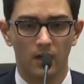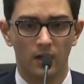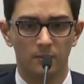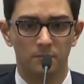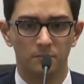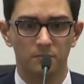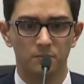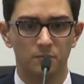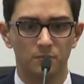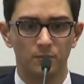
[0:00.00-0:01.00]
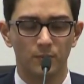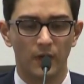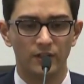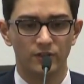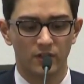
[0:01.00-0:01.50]

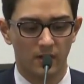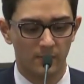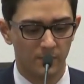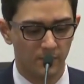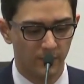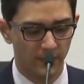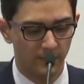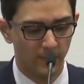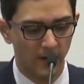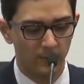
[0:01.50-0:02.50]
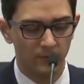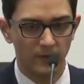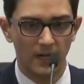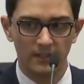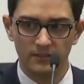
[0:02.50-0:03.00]
I just saw a big mob of
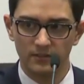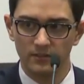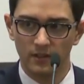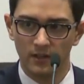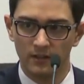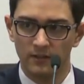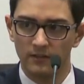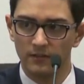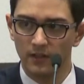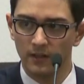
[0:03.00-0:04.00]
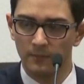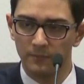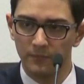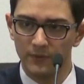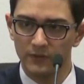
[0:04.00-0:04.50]
guys on
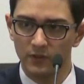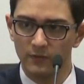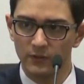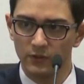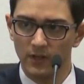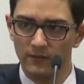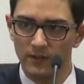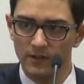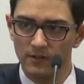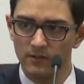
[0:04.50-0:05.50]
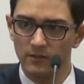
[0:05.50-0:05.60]
the service drive there.